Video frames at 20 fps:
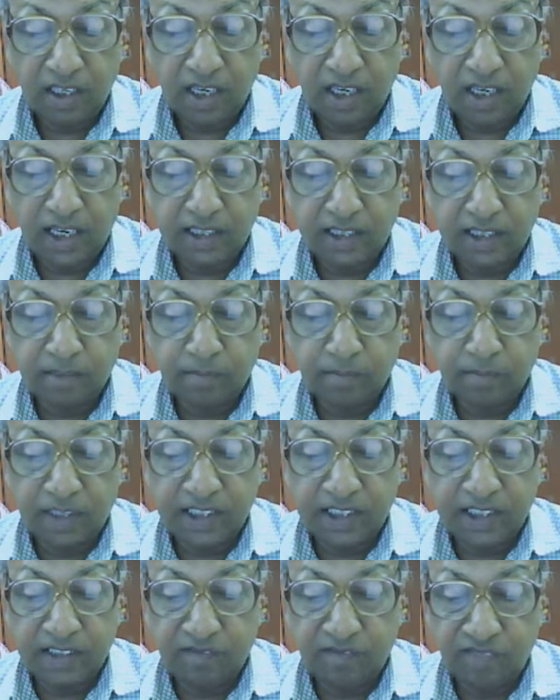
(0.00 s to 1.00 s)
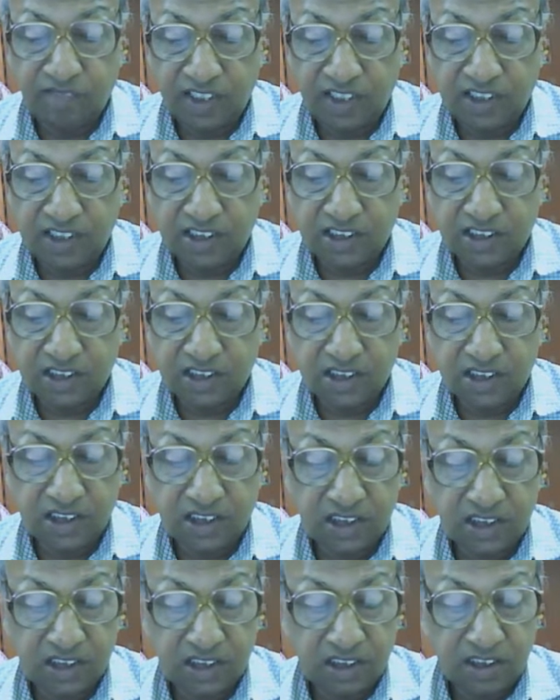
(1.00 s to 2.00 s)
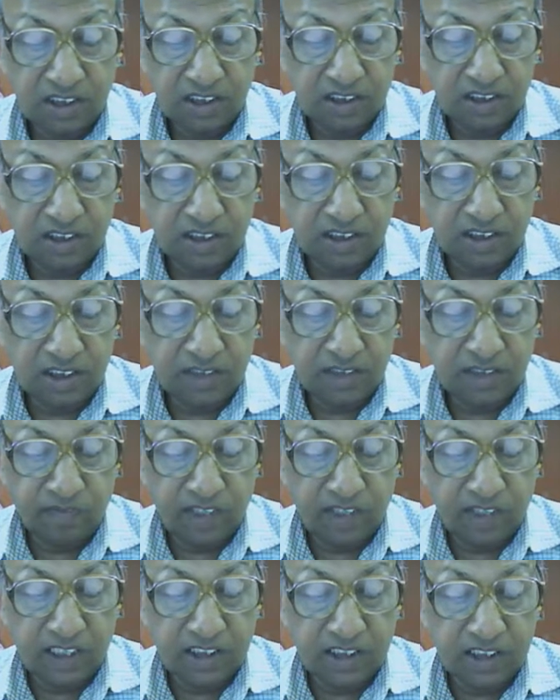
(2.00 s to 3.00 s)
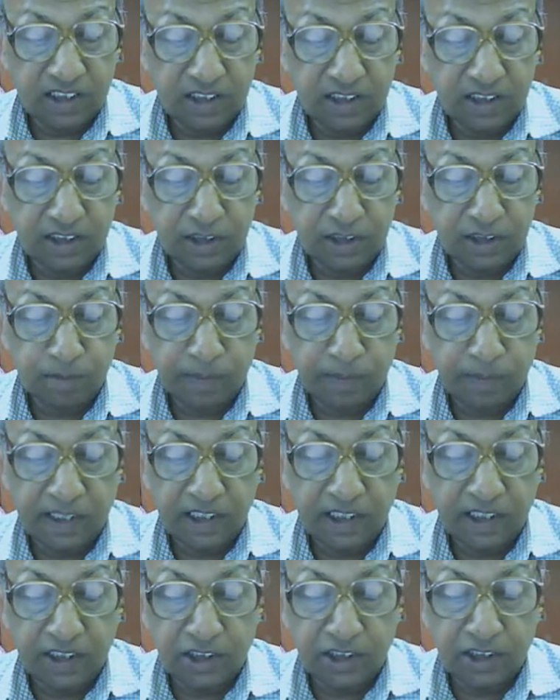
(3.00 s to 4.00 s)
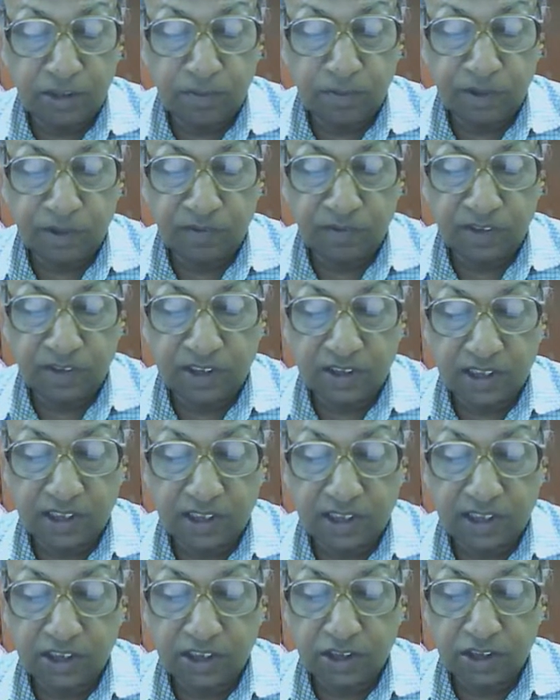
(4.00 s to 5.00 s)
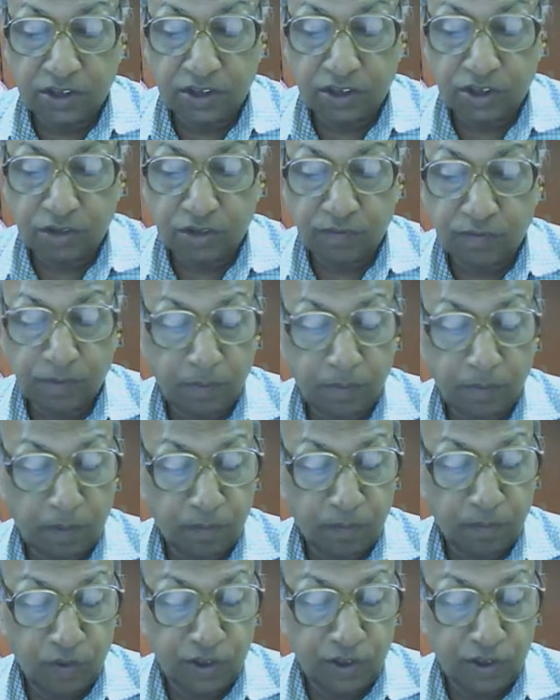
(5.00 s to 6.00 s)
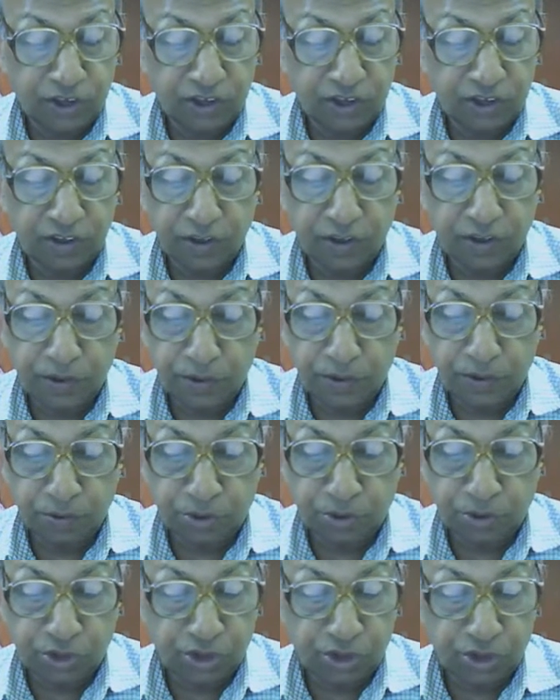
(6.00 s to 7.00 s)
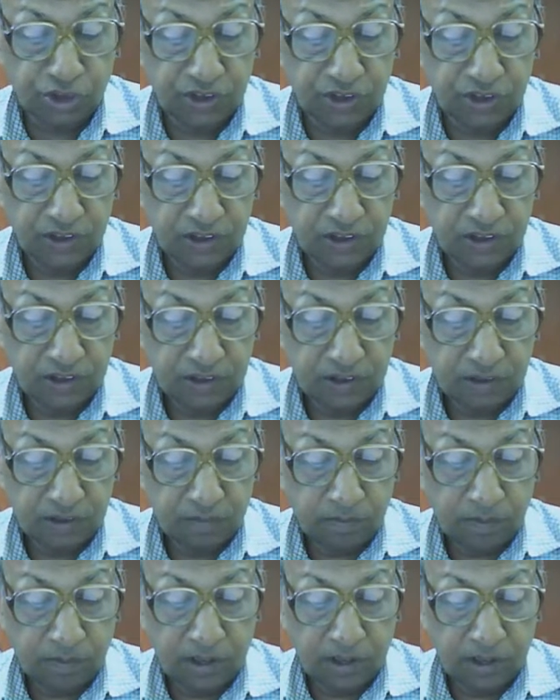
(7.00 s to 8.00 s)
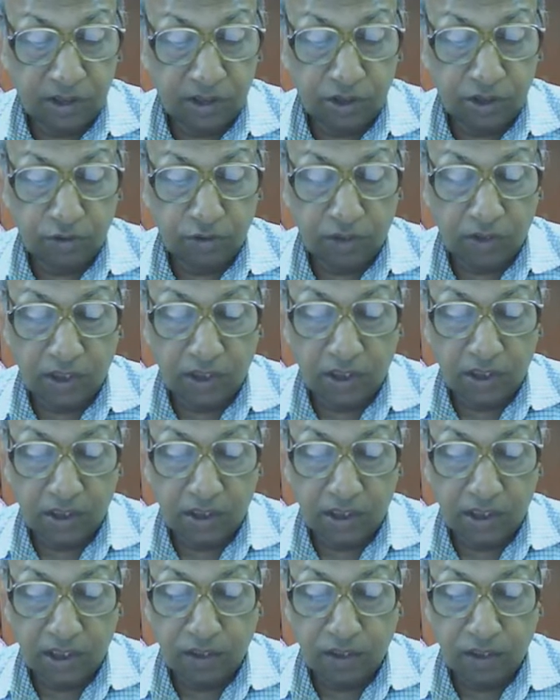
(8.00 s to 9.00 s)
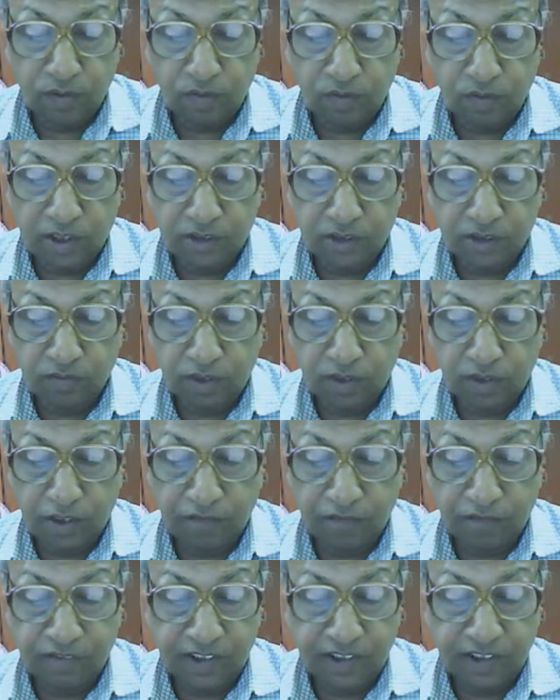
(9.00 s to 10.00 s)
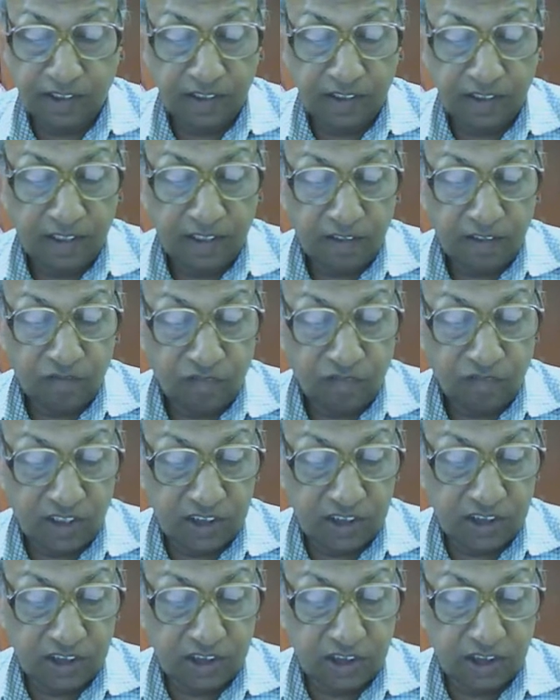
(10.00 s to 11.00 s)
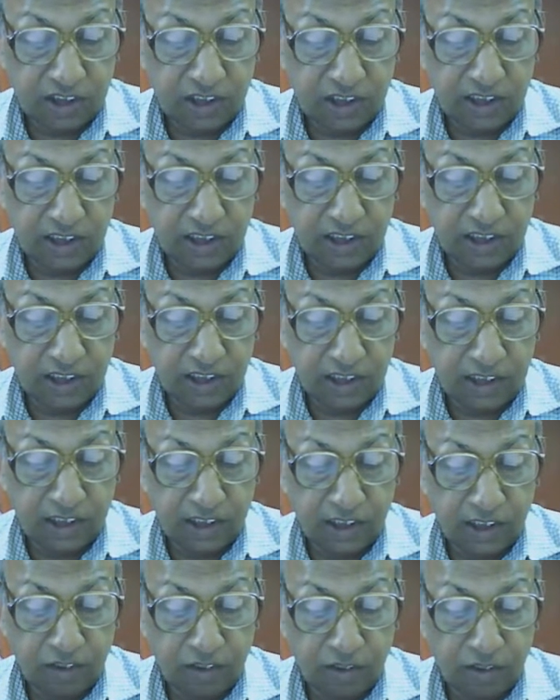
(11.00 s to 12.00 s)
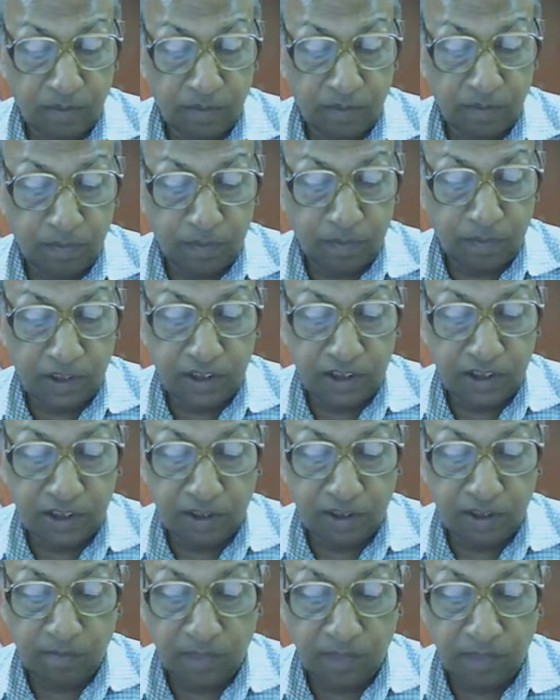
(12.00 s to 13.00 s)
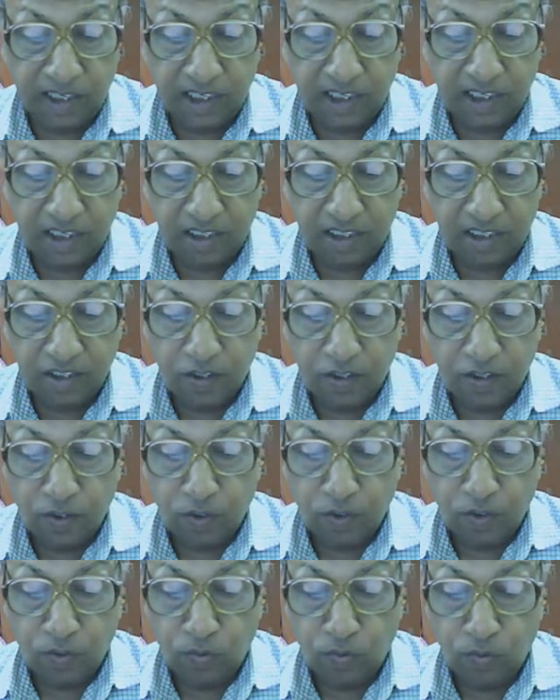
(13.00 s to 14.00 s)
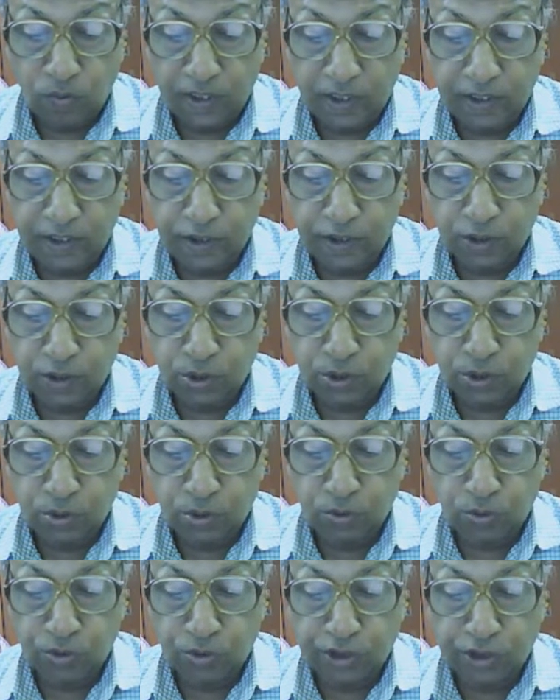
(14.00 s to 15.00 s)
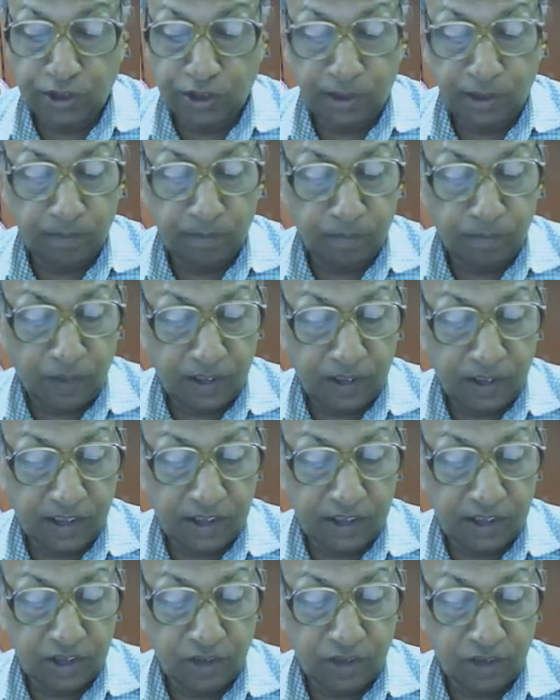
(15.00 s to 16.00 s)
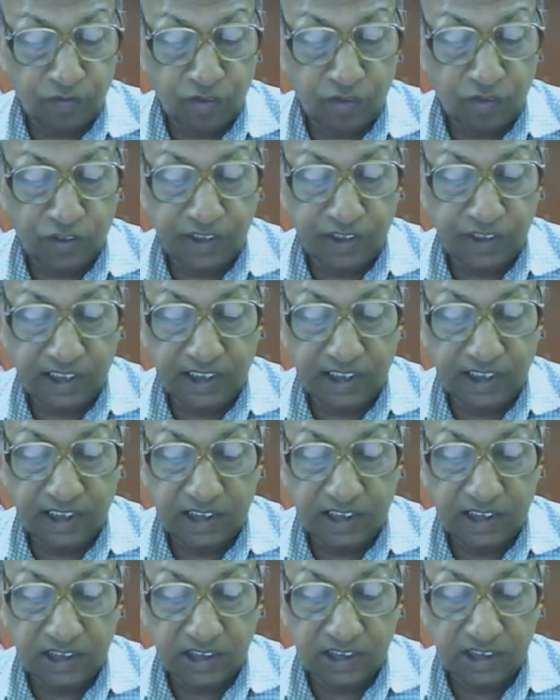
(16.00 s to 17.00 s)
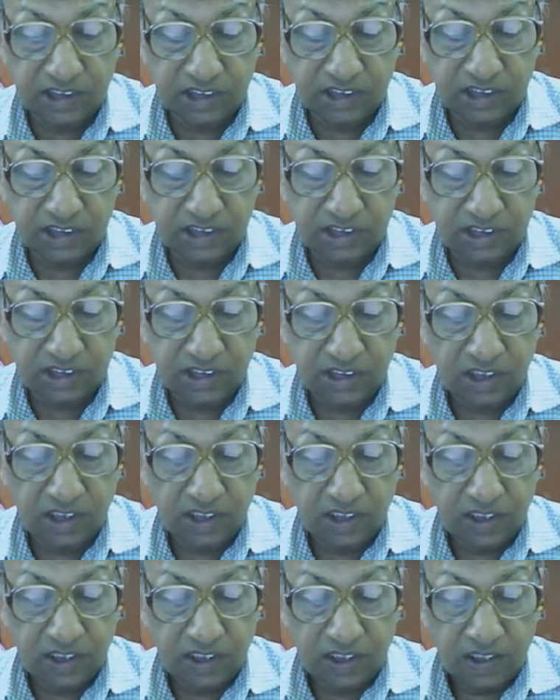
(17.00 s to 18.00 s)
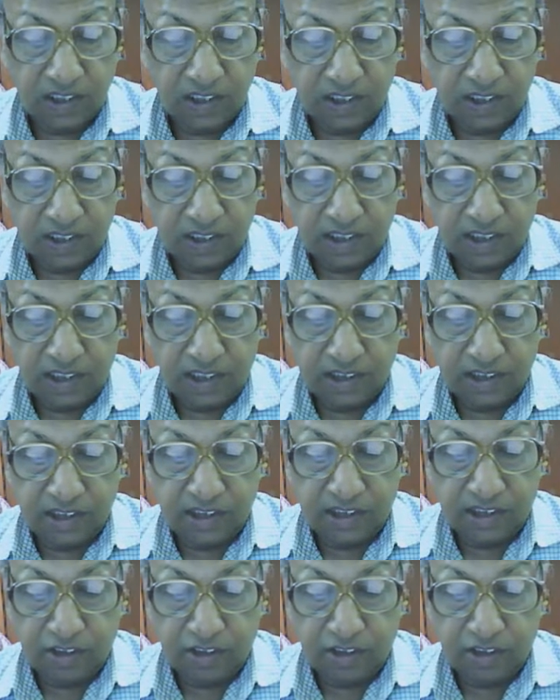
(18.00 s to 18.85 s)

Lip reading: at many ways. The wealth disparities between sections of the population reduced. Pandit Jawaharlal Nehru was one of the first Indian economy policy maker who understood the importance of cotton industries in the